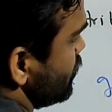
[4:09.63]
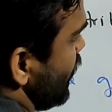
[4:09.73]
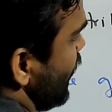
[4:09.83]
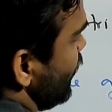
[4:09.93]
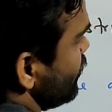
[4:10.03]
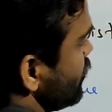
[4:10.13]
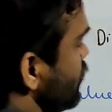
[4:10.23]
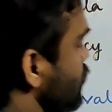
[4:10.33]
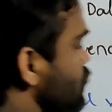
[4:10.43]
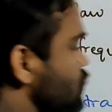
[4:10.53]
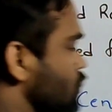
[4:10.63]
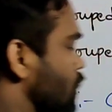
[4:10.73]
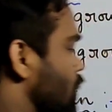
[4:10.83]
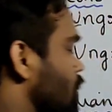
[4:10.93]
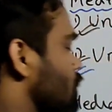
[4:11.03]
That is
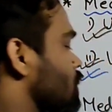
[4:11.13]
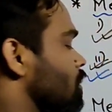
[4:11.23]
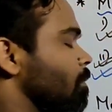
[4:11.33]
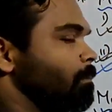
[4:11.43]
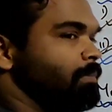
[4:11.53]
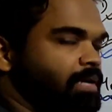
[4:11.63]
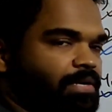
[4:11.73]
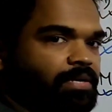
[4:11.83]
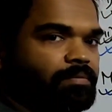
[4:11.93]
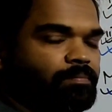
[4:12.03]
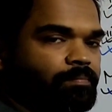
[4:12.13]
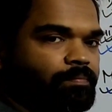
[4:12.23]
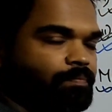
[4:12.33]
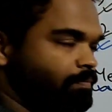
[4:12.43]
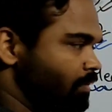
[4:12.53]
your median.
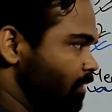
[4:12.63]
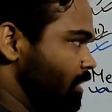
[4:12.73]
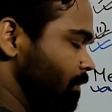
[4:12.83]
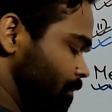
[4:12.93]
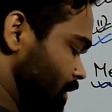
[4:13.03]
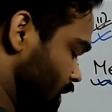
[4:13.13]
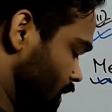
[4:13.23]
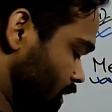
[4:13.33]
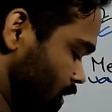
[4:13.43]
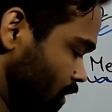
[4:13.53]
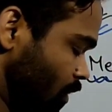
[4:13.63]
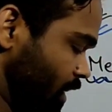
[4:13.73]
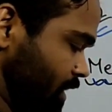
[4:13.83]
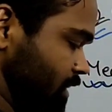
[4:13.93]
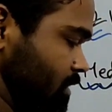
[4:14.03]
Okay,
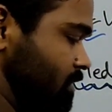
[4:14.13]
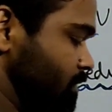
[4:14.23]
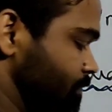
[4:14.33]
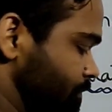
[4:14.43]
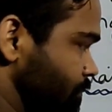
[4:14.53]
look at this.